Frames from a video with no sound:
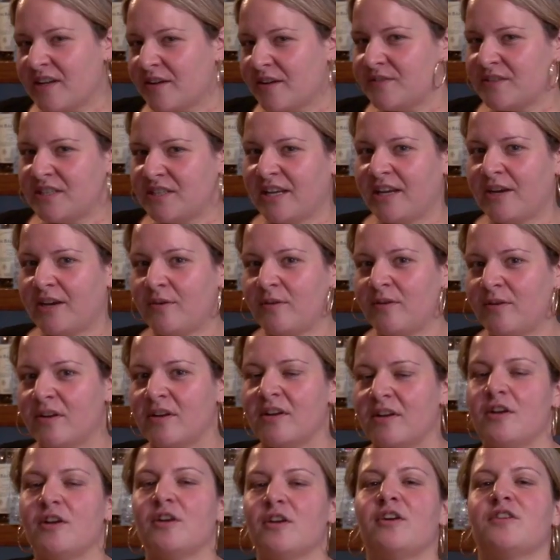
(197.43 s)
enough to you,
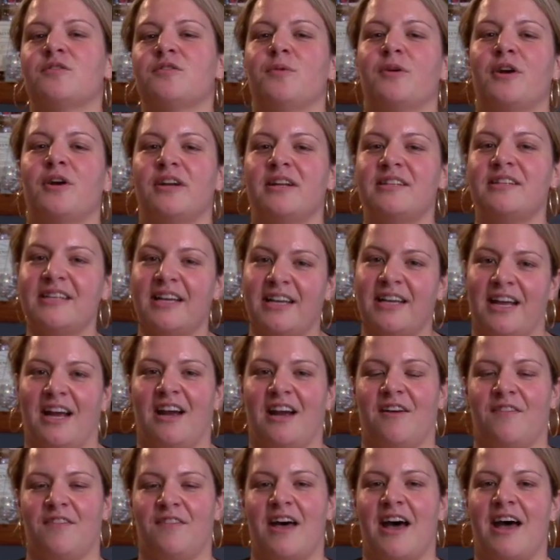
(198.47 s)
because we're gonna take
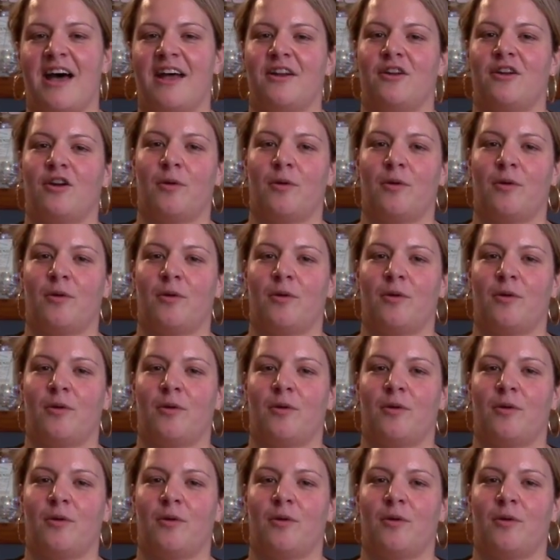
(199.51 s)
care of that in